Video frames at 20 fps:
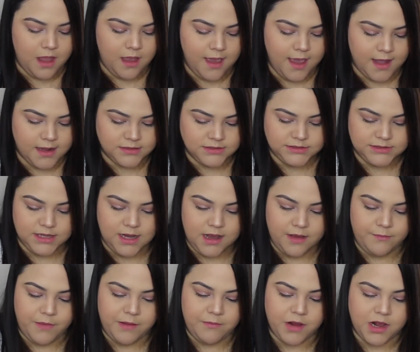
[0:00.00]
and
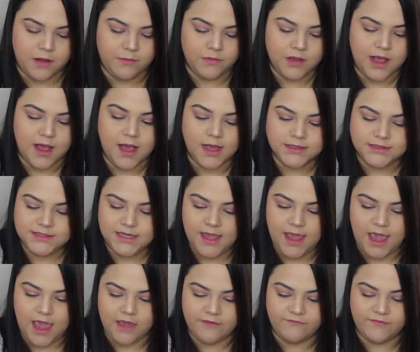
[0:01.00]
my mom got
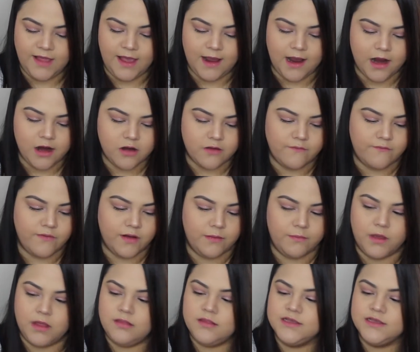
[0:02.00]
a flat iron from